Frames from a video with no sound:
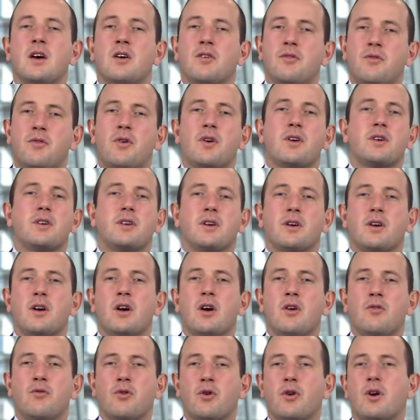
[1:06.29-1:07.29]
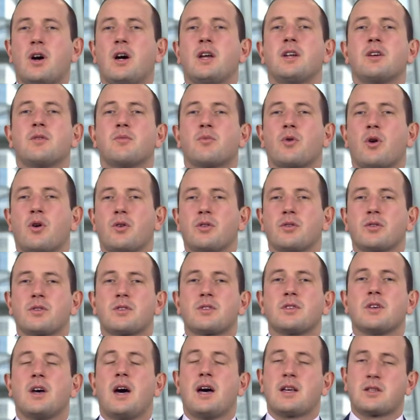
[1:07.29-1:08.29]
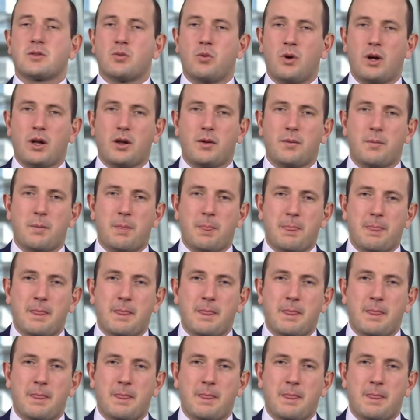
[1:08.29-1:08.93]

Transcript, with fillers: further for other products as well.